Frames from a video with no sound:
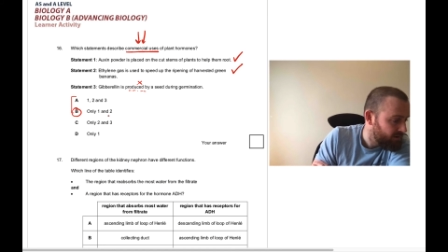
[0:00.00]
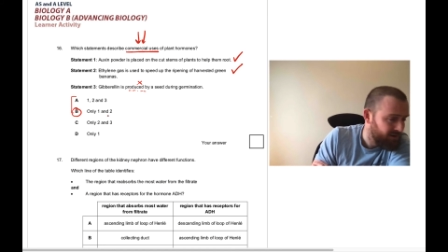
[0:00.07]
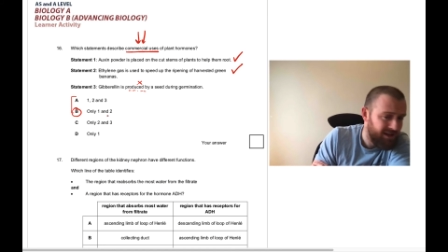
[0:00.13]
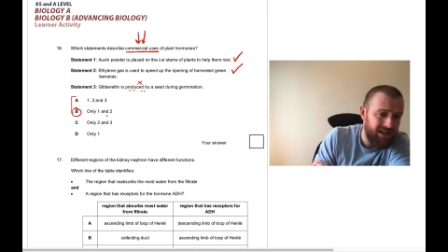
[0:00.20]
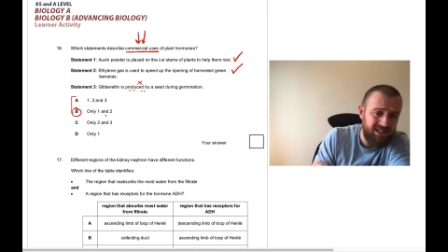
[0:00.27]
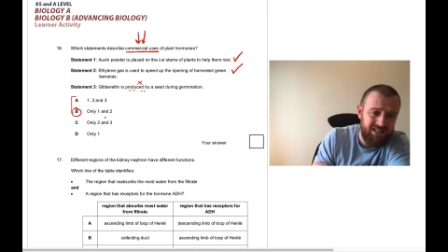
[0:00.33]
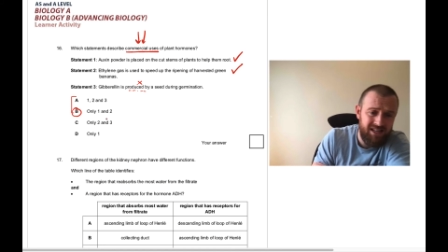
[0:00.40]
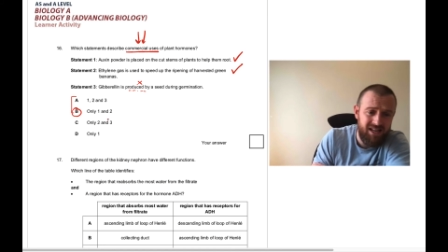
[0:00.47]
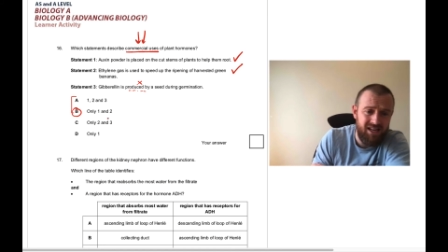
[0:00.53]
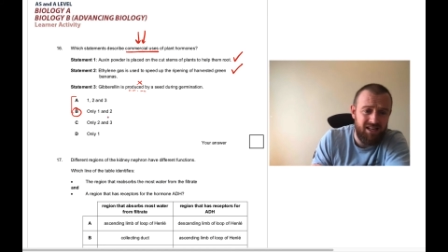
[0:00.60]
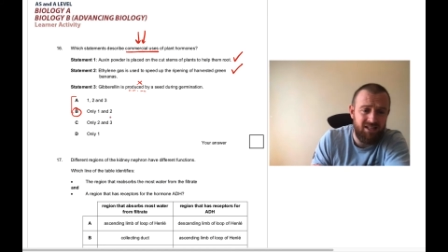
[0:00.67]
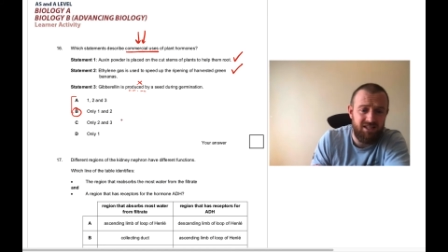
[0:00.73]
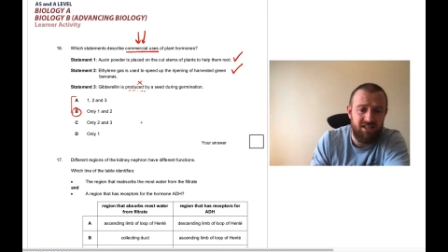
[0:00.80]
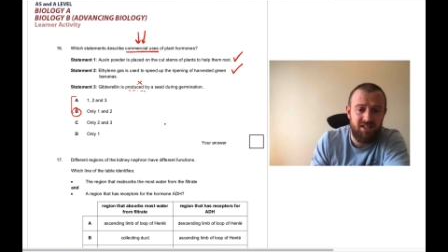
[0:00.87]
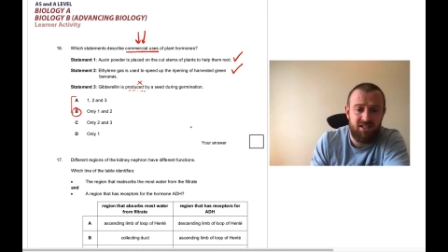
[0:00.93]
Yes, it
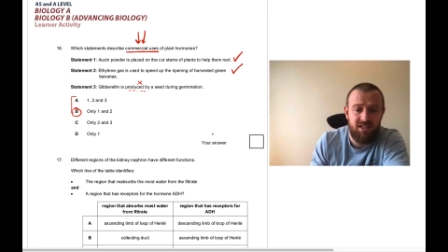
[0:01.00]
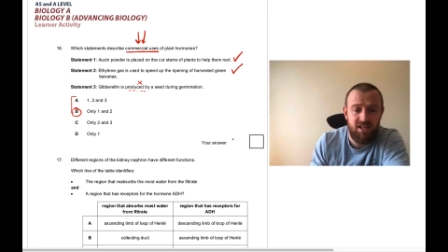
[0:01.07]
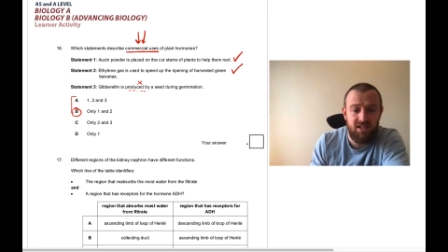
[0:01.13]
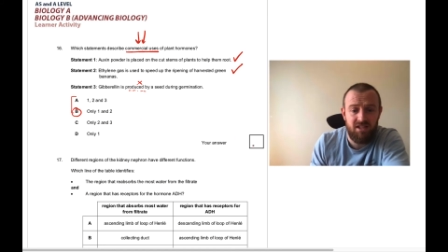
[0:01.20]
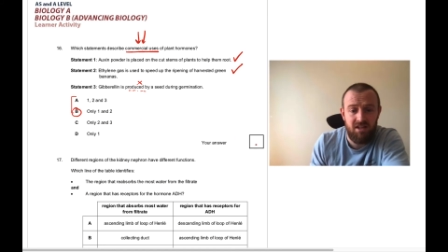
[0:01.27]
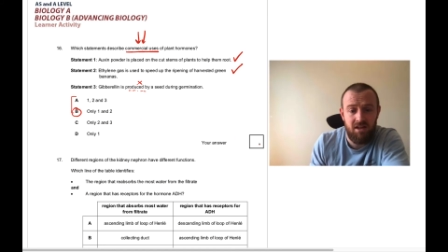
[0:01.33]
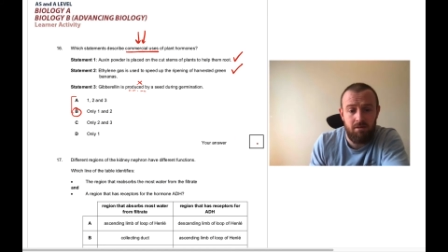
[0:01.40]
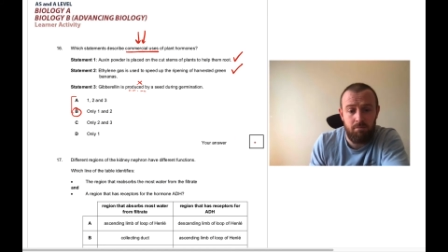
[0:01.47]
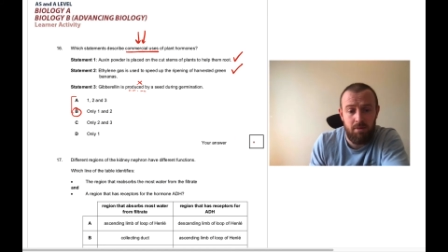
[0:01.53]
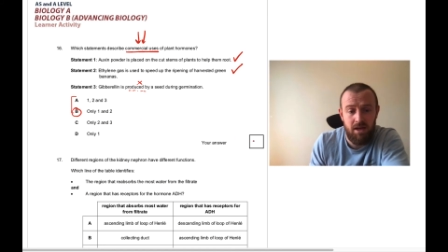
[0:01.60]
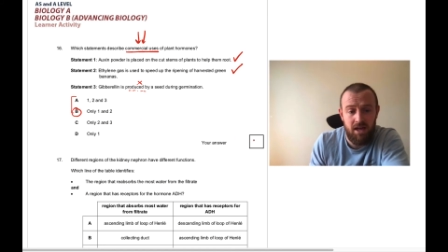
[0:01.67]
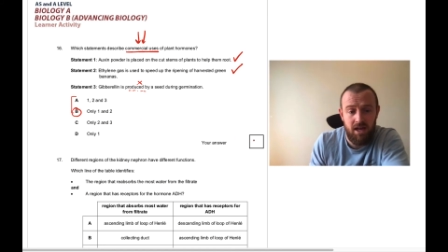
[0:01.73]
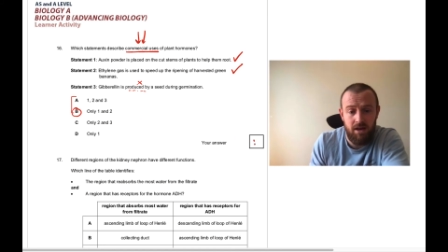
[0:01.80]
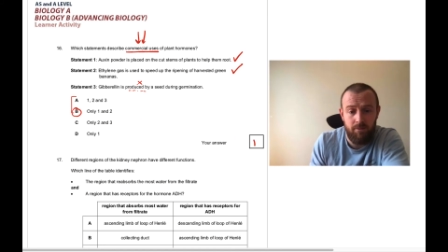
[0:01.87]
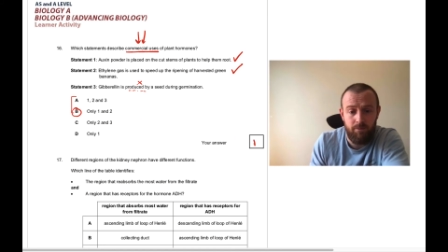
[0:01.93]
is. It's
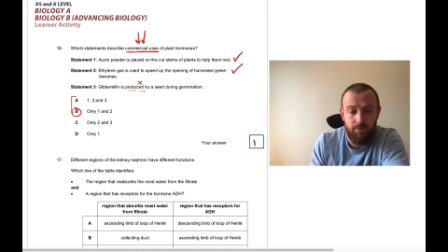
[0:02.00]
16B.